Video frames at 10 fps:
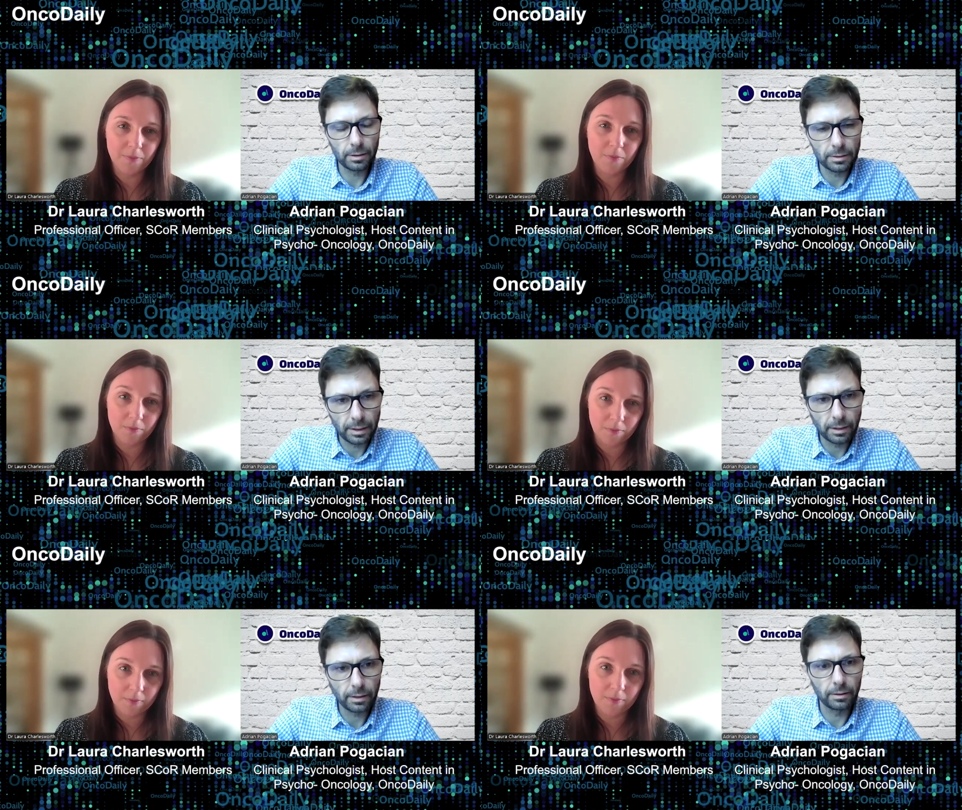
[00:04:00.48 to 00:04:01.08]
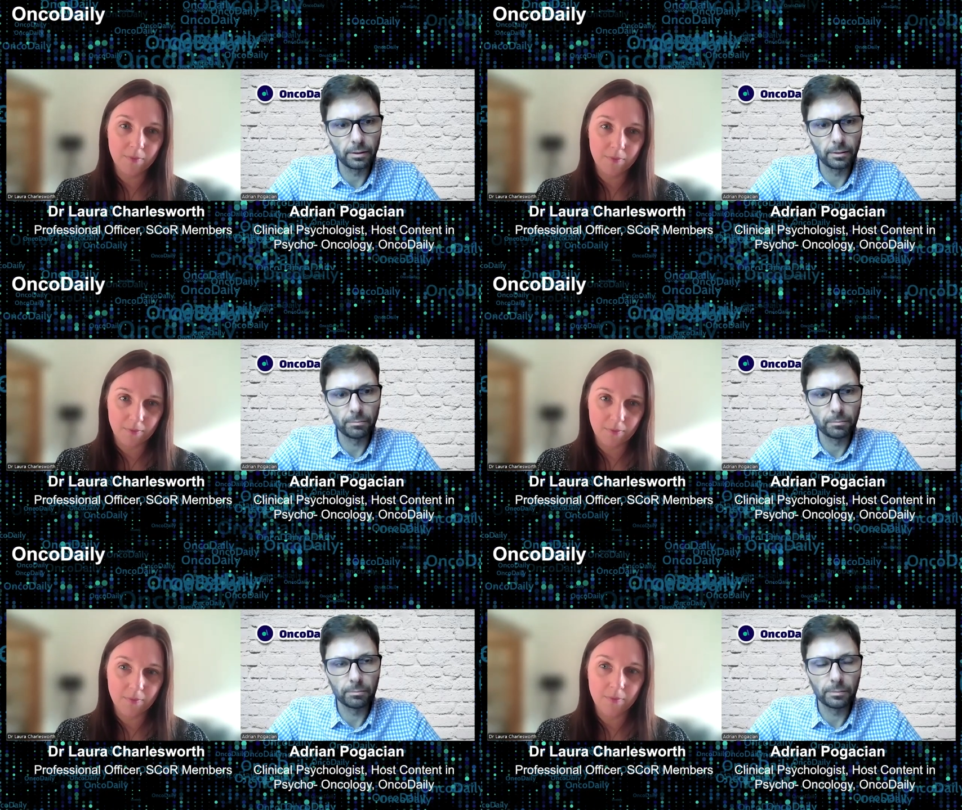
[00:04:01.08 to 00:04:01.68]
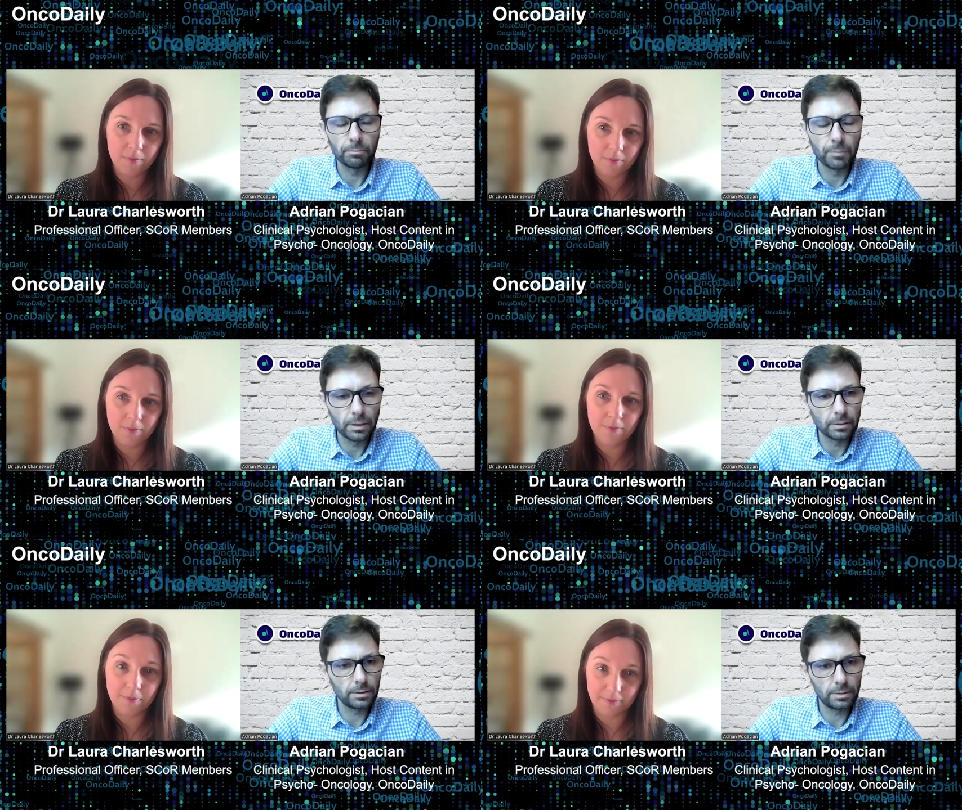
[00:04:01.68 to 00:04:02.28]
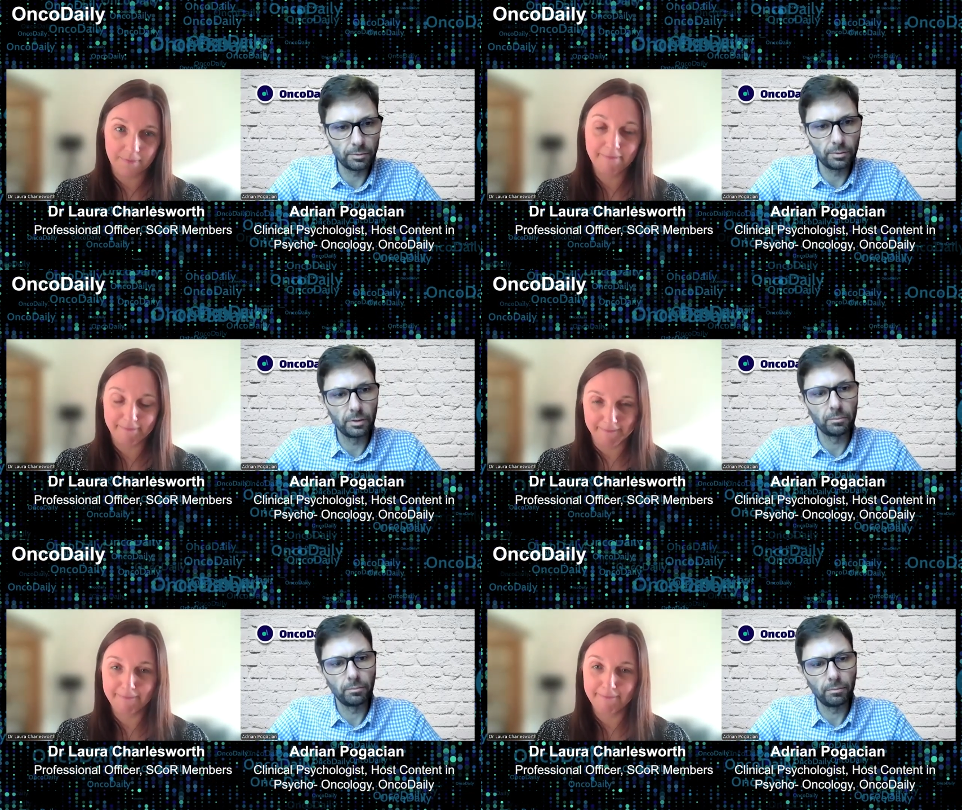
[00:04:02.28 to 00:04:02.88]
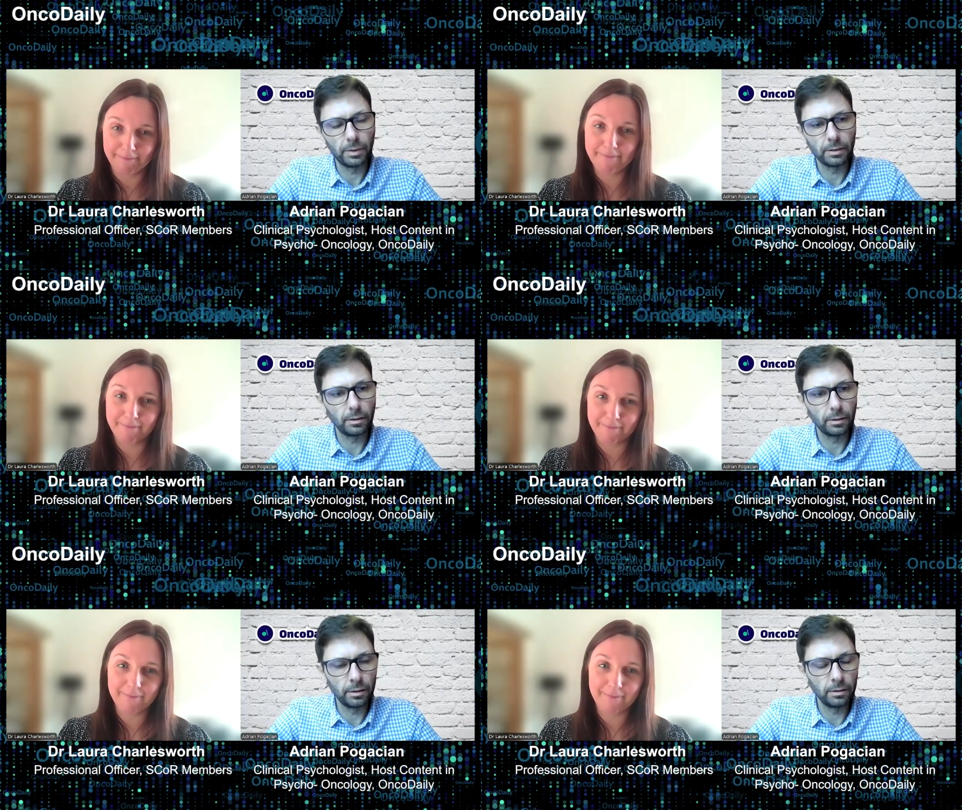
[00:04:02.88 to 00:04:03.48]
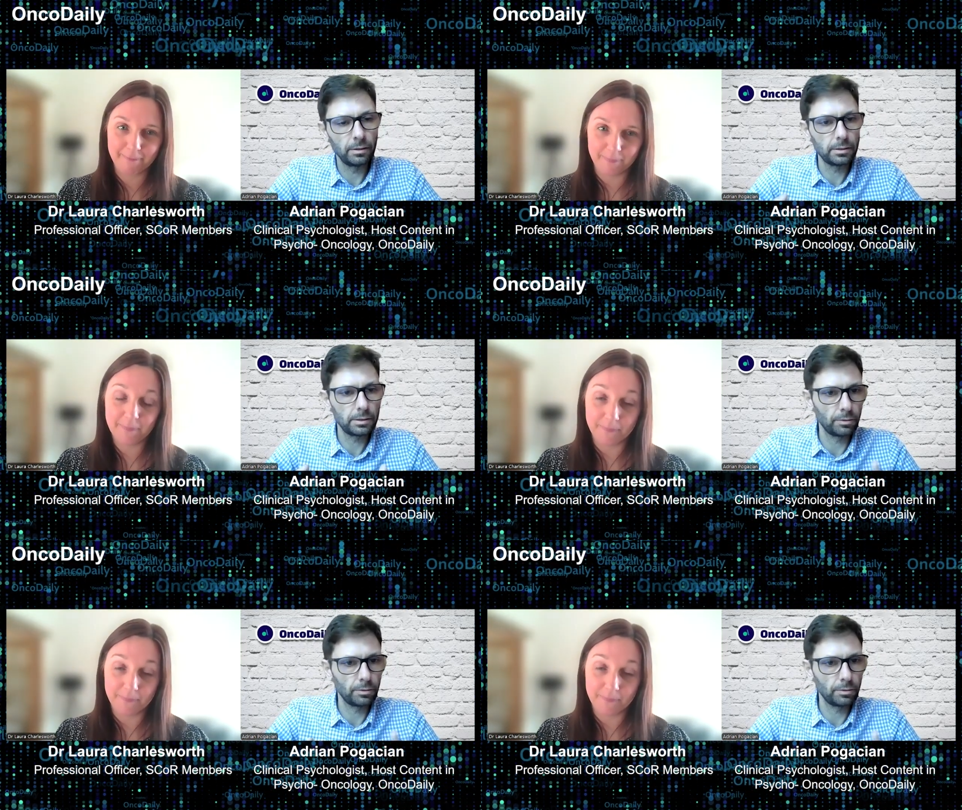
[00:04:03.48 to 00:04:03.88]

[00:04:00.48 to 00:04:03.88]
Speaker 1: exactly means severe mental illness